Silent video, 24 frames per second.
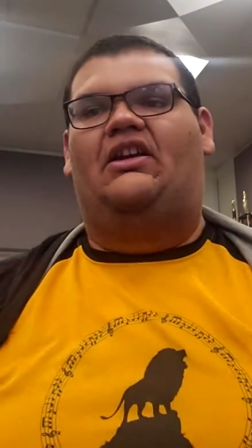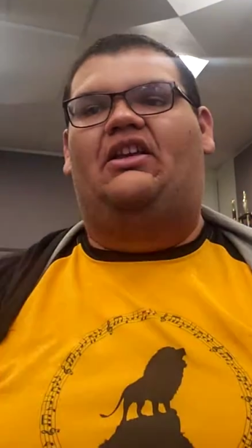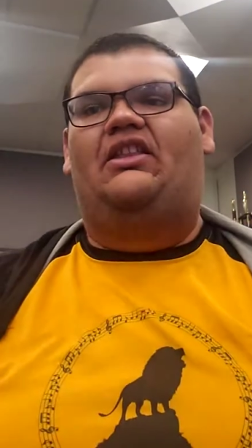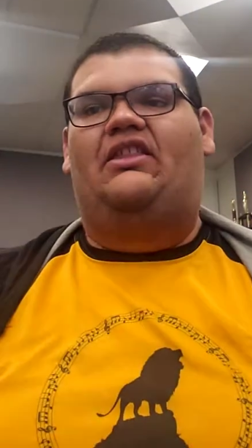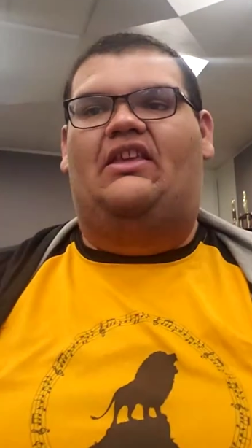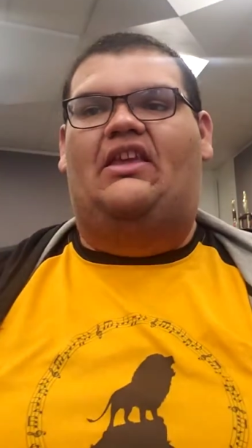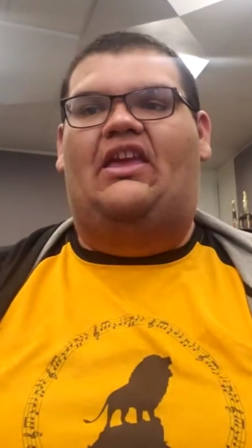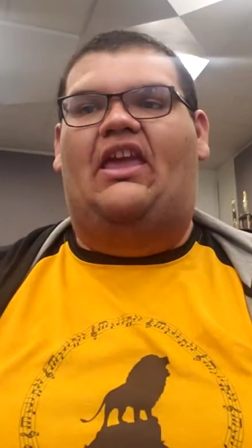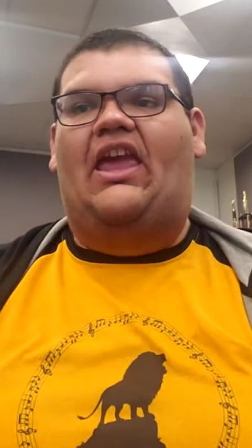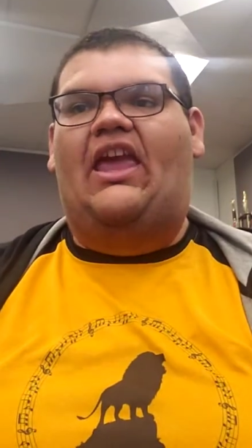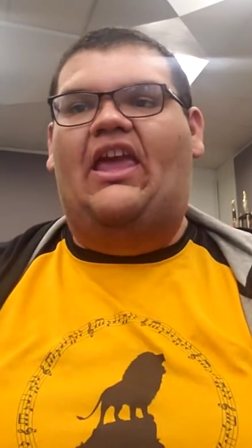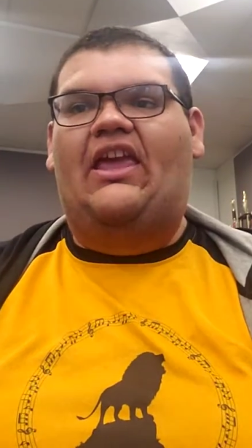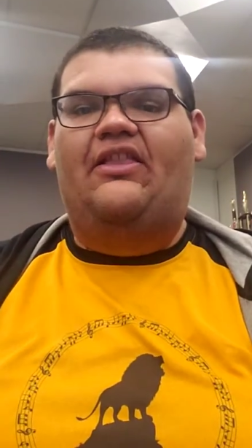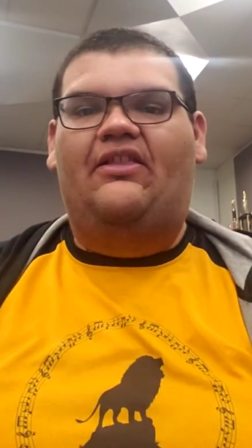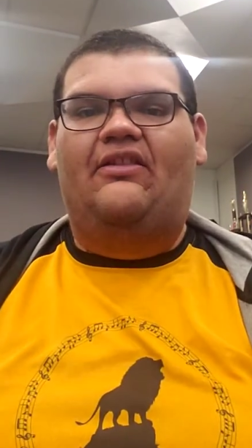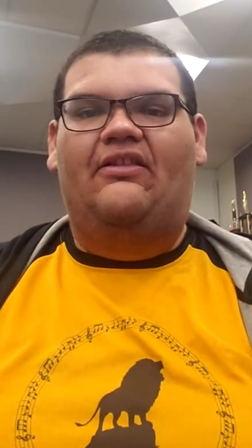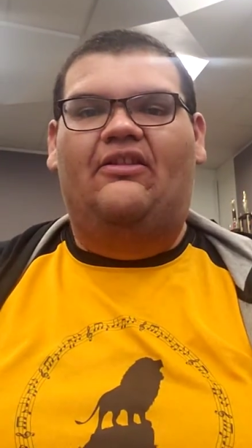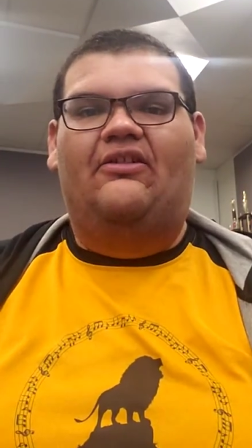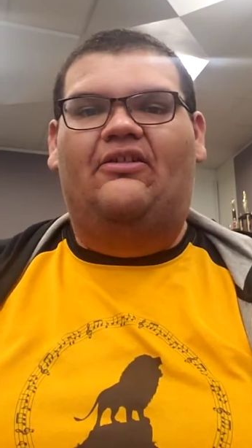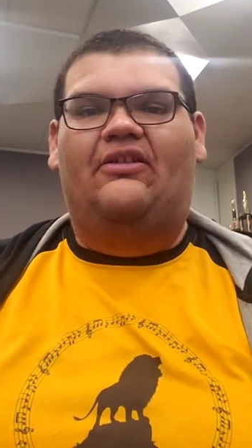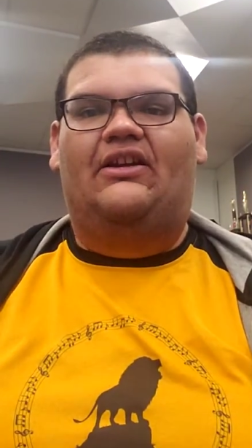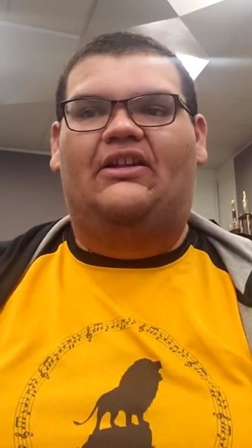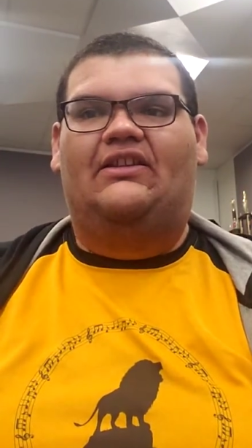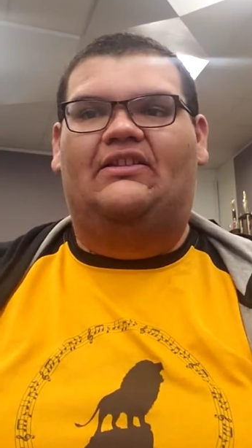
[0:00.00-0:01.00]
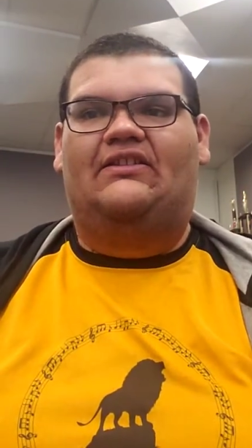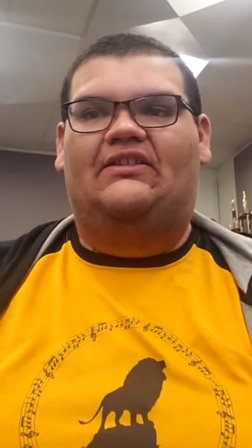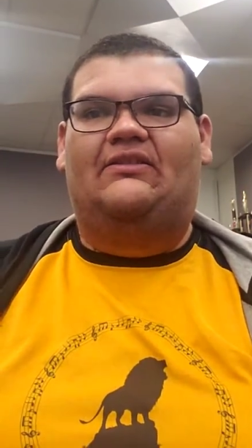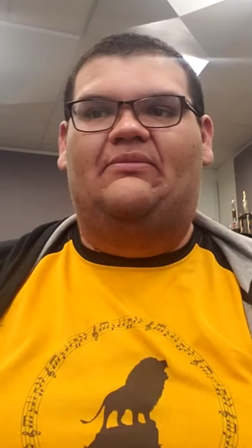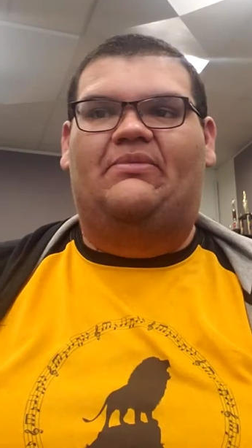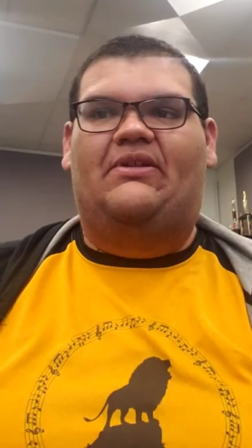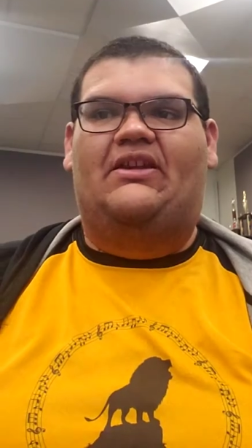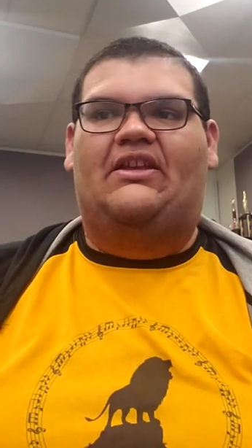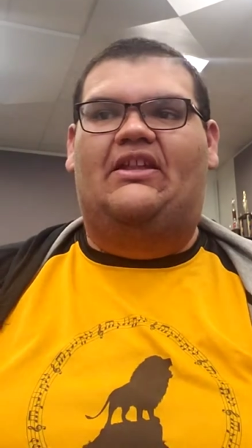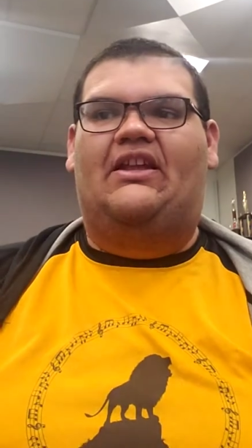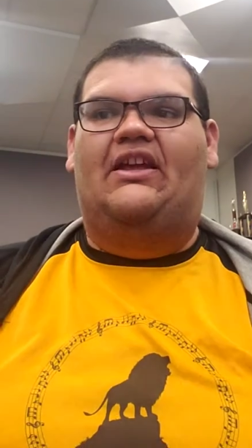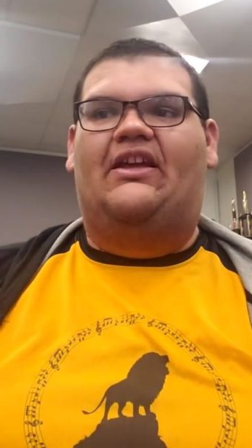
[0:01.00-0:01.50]
The 8th note gets the
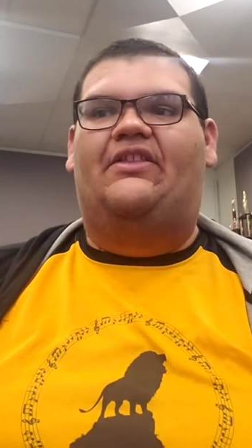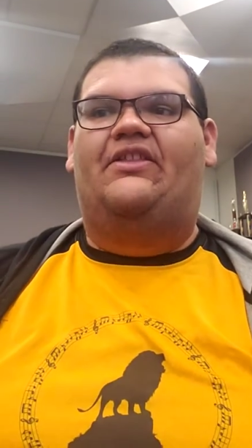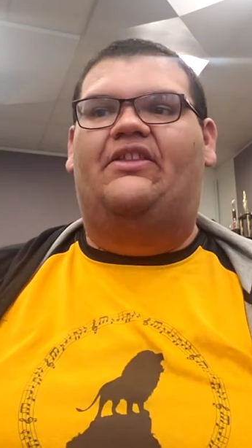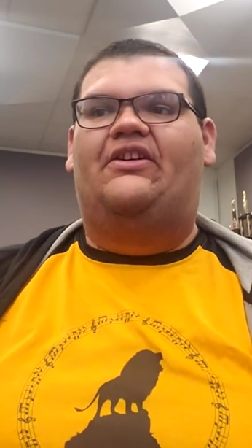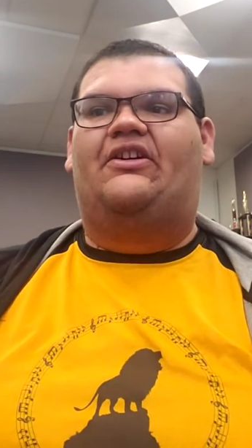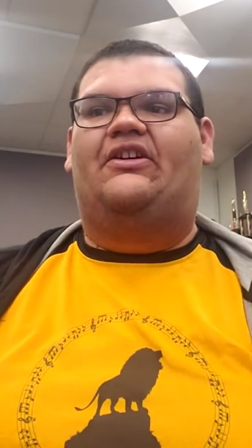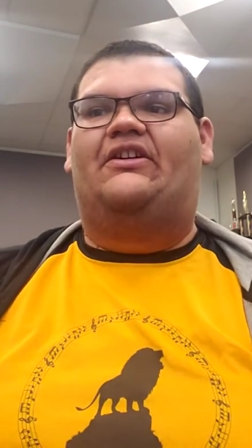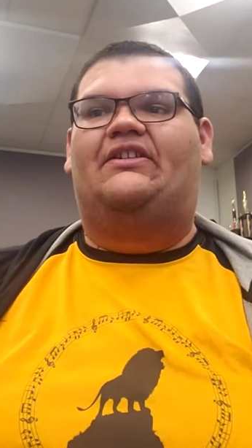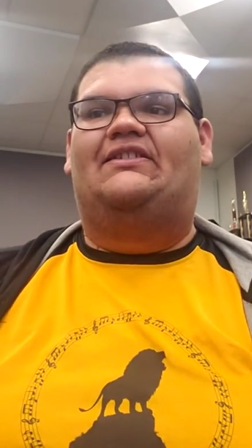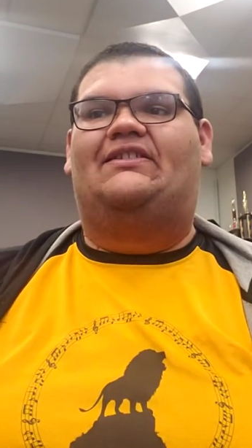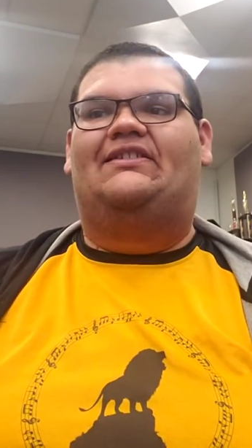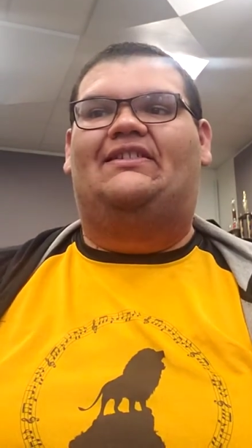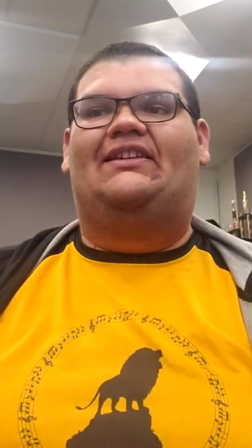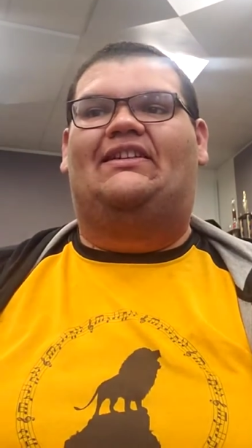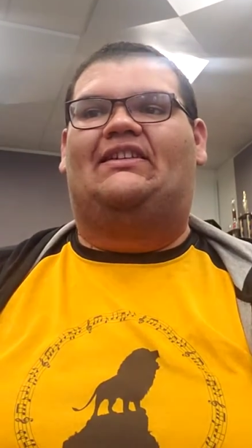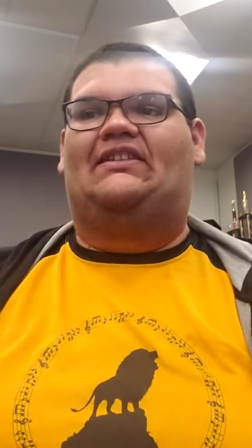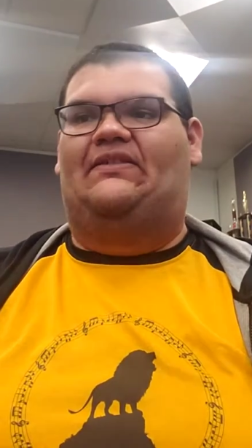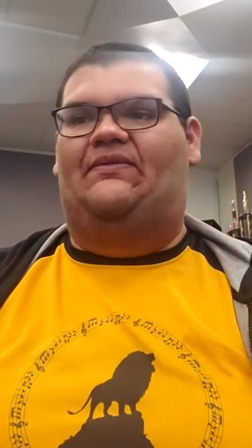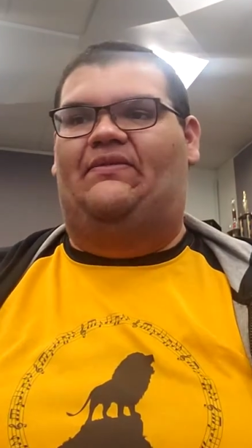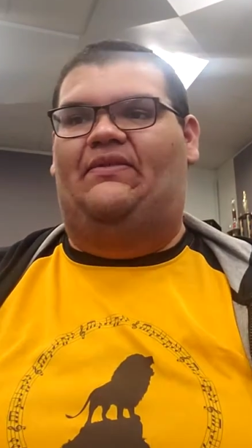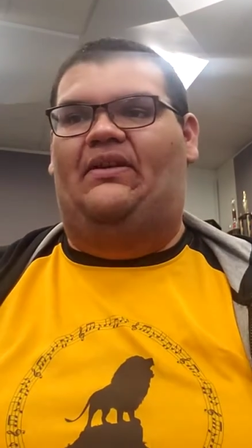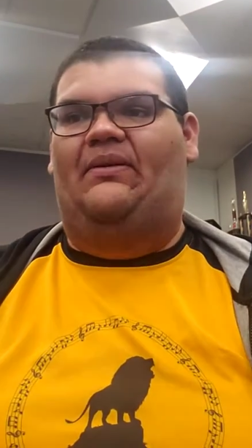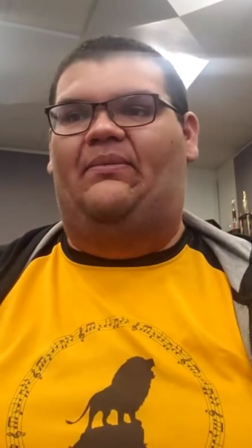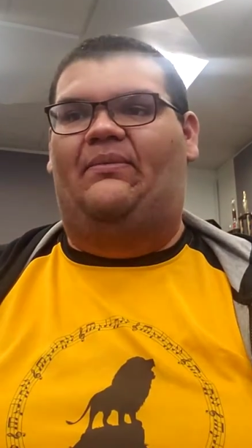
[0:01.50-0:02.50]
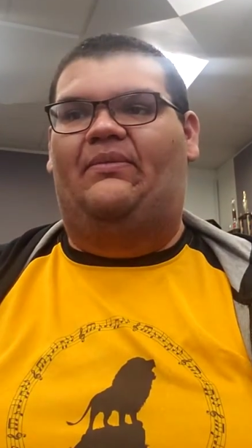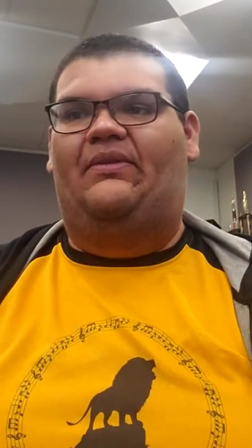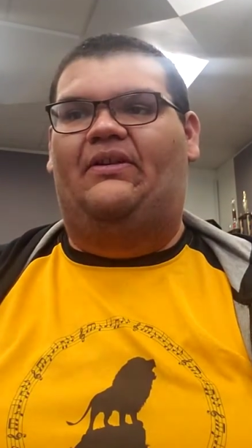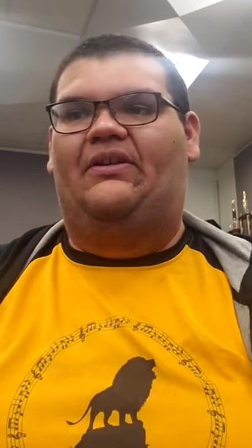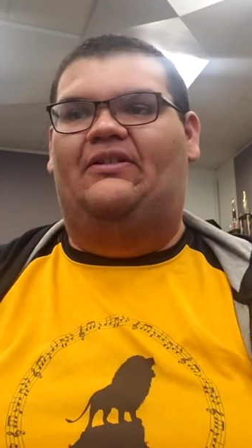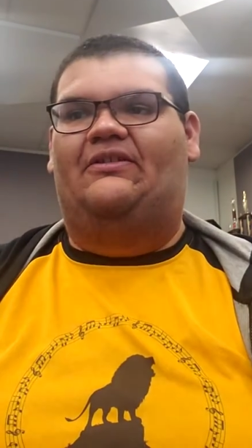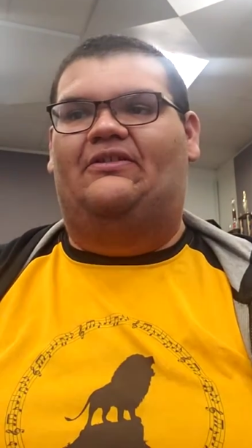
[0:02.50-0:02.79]
beat and there are 6 of them.